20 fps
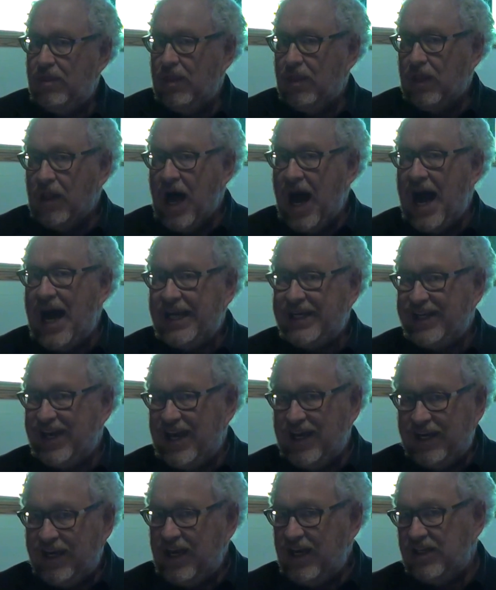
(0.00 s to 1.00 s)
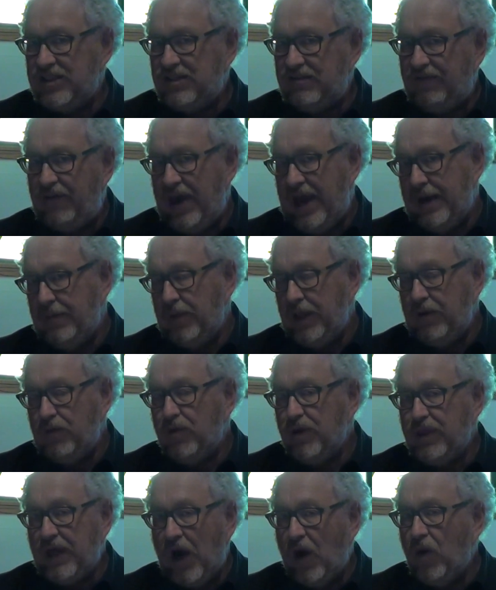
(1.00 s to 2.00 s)
Lot and his family
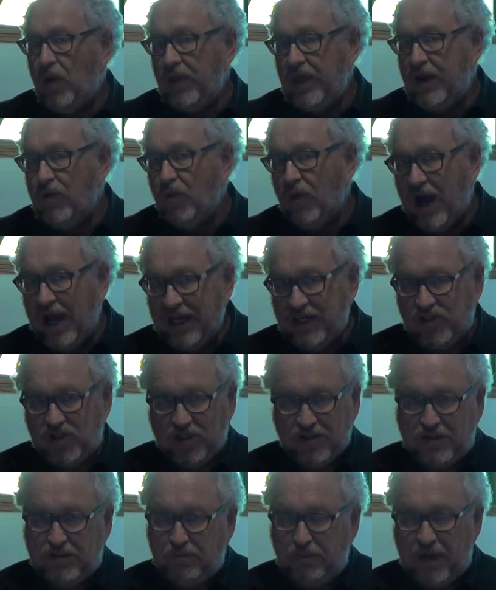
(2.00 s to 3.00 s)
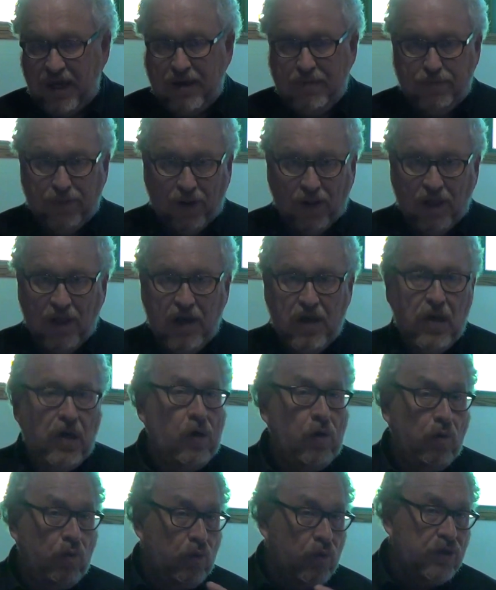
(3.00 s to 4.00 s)
were the only righteous people
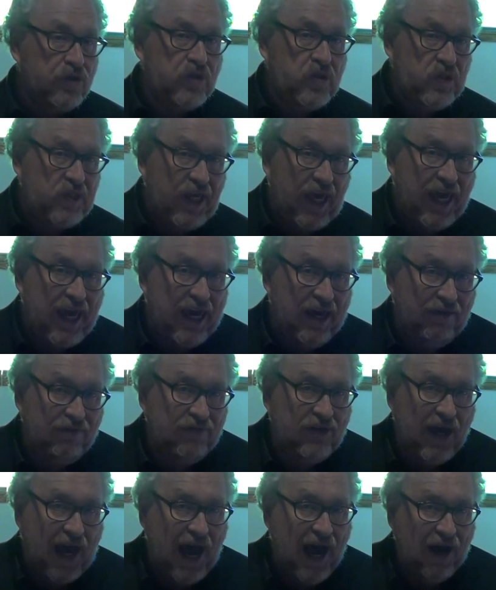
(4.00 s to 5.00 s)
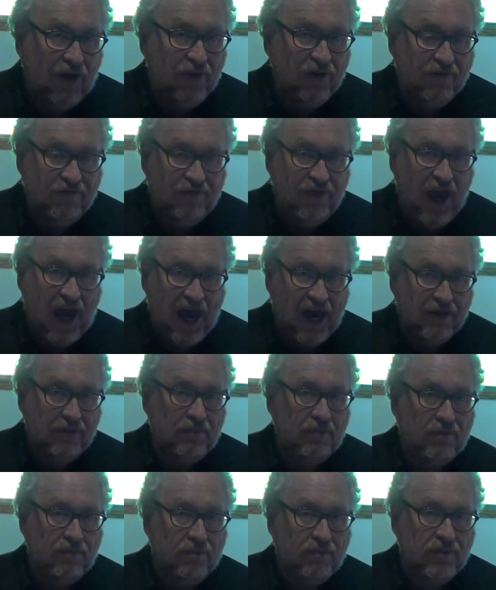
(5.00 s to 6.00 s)
who were saved out of
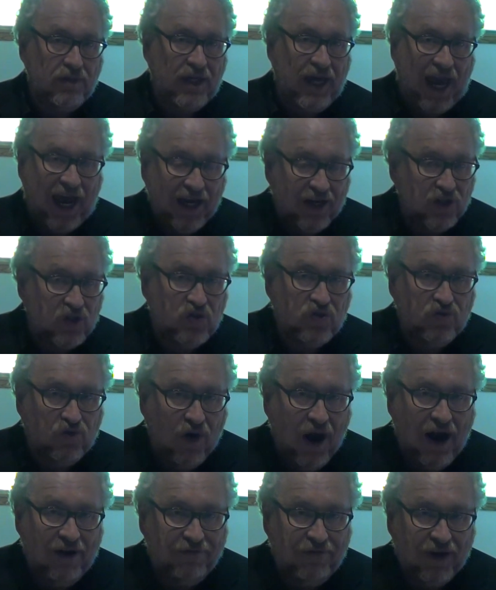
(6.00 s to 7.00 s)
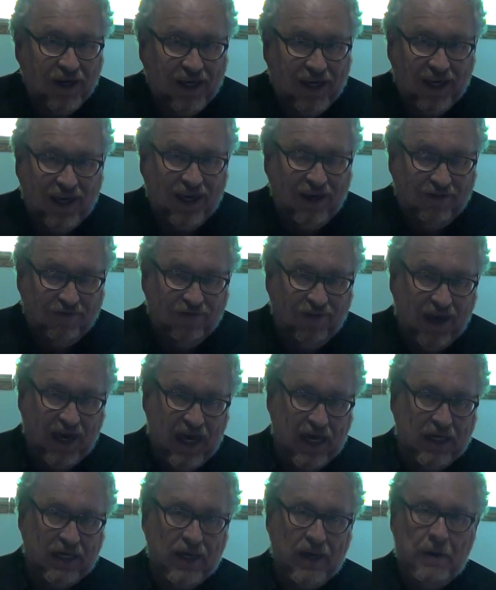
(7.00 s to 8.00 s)
that catastrophic
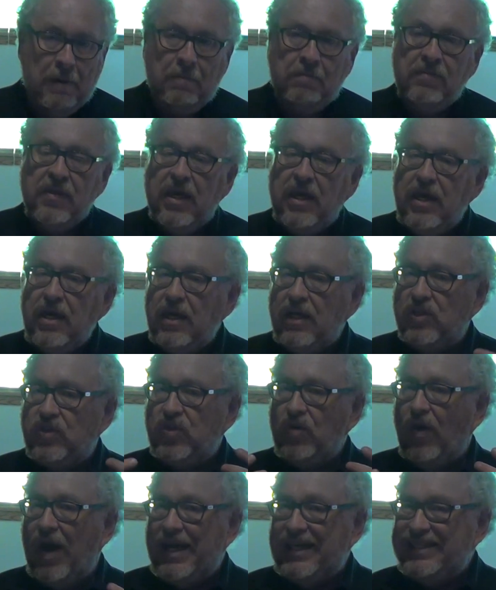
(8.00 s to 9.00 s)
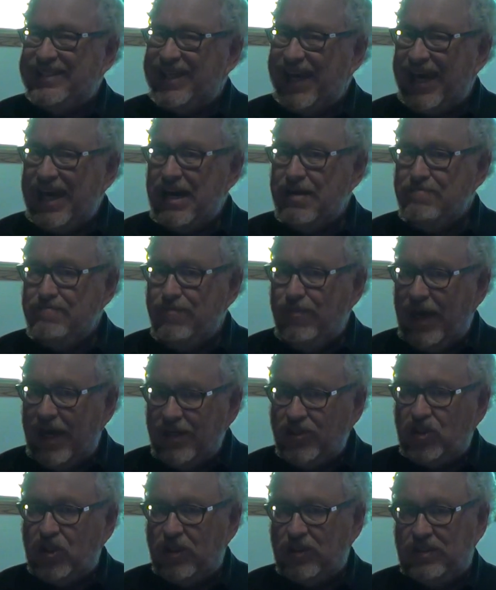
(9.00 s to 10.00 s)
event. And so Isaiah
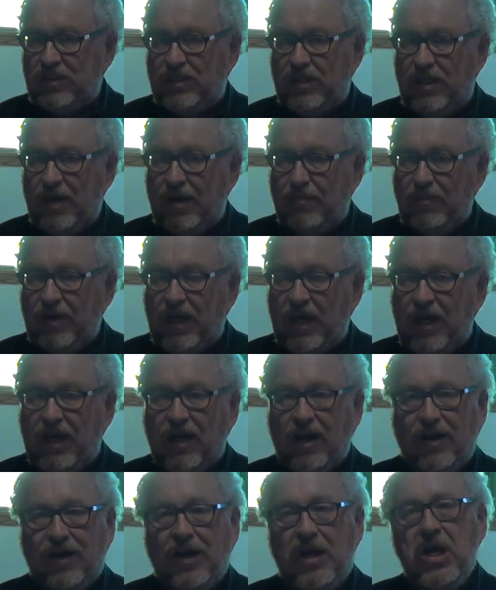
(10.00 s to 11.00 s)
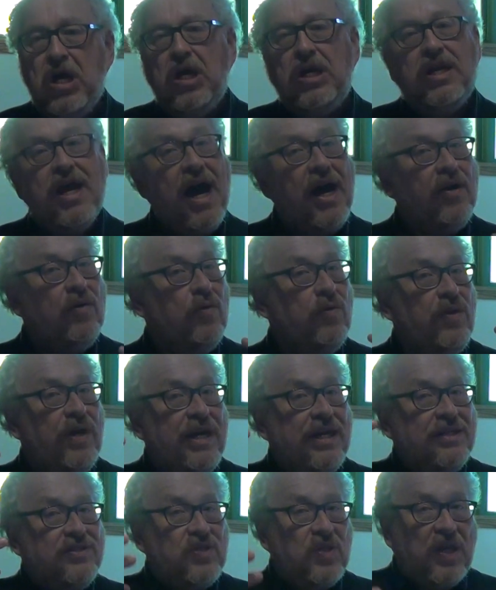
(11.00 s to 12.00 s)
mentions them here not
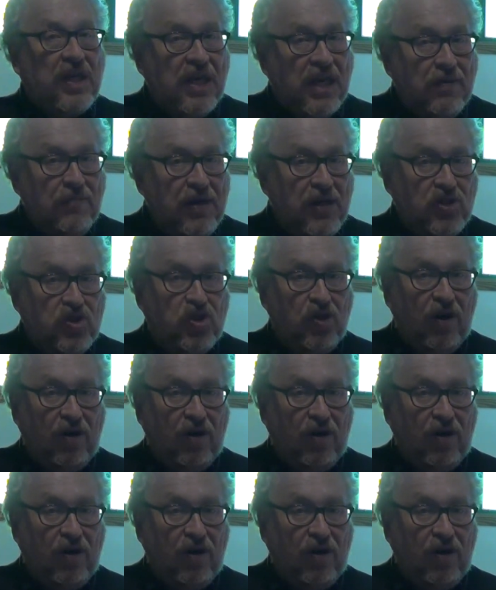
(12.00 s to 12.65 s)
only as an image